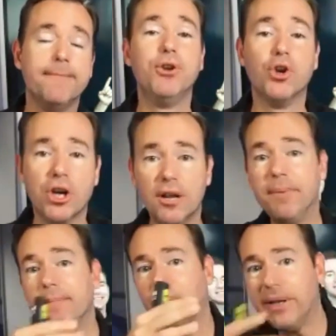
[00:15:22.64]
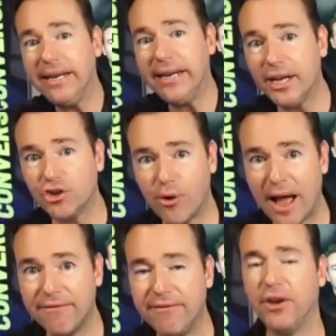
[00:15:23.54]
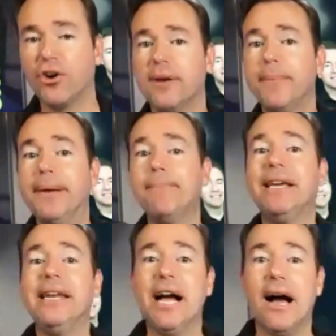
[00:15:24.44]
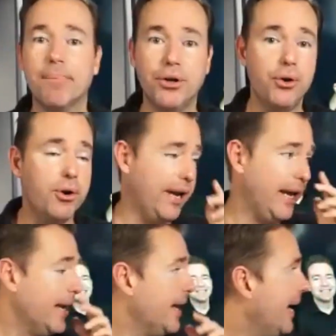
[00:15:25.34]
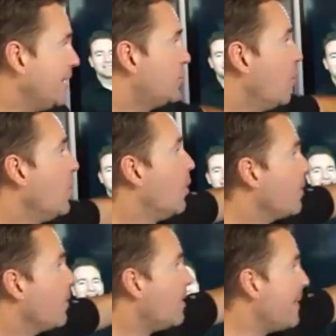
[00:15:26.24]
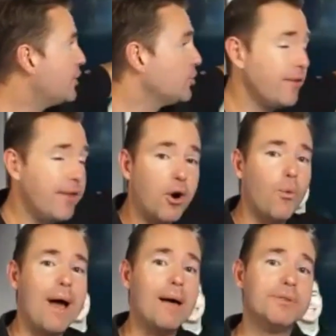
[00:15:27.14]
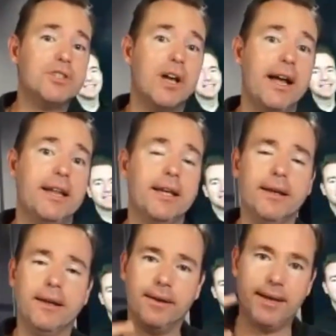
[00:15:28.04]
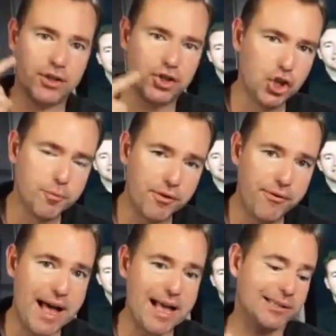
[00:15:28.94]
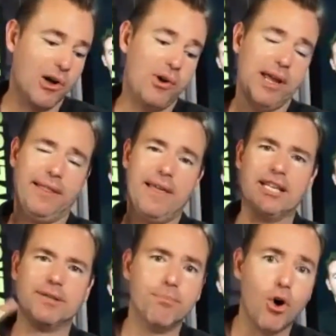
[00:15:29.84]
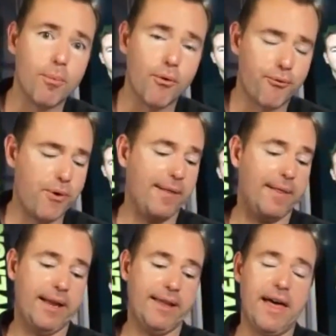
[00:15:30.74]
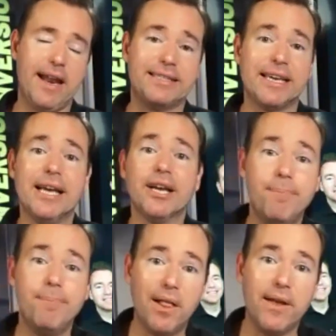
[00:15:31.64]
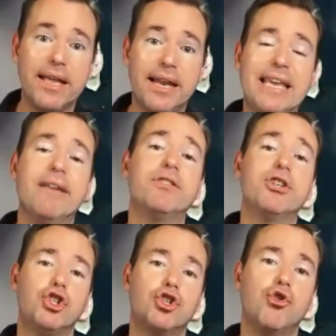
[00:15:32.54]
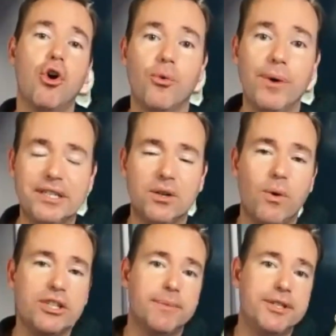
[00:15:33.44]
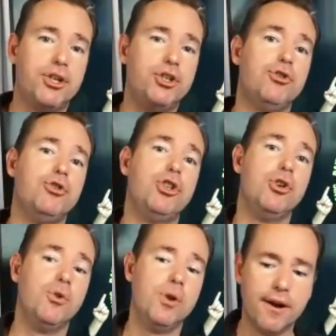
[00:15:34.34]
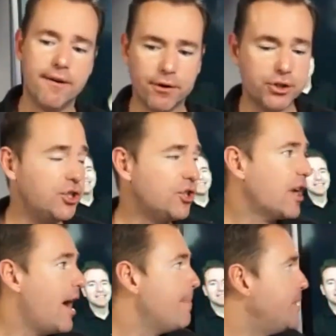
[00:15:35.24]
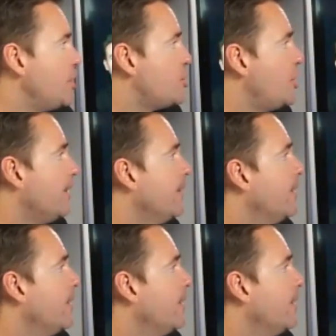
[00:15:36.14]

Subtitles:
you're going to be bleeding traffic. You're going to be bleeding opportunity. And so we want to make sure that our website is super fast loading, that it's mobile friendly, that it's compelling, and it gives a strong reason why somebody should choose you versus the competition.